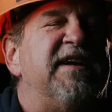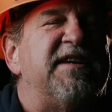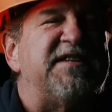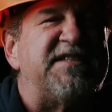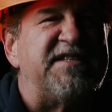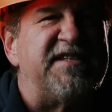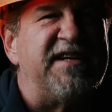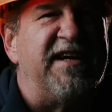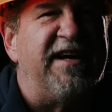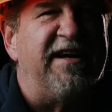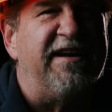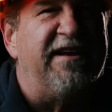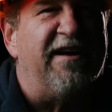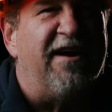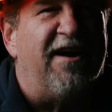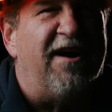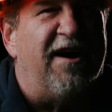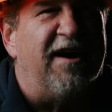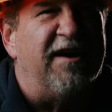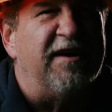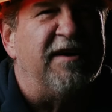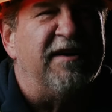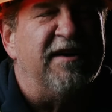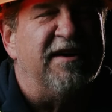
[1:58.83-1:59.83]
at
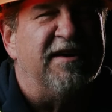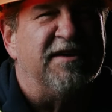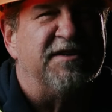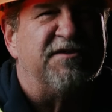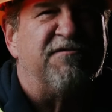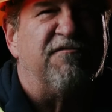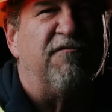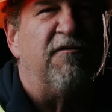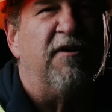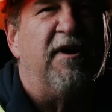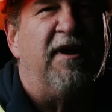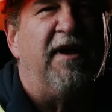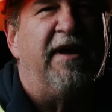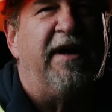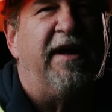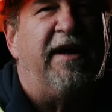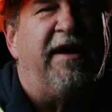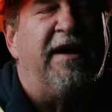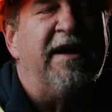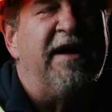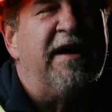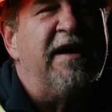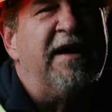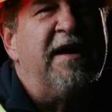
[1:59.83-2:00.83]
CDOT is really
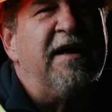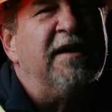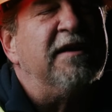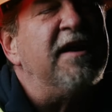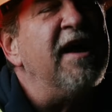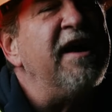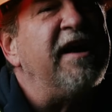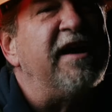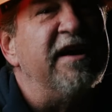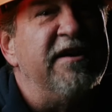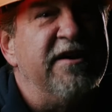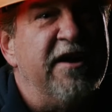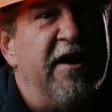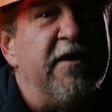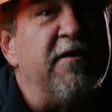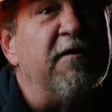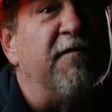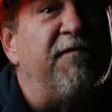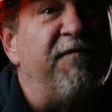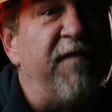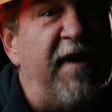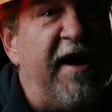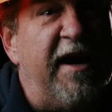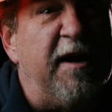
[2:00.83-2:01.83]
like another
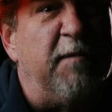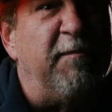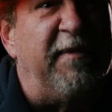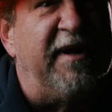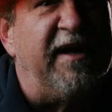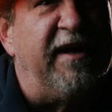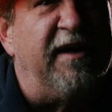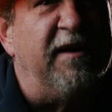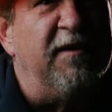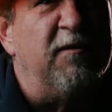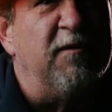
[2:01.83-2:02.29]
family.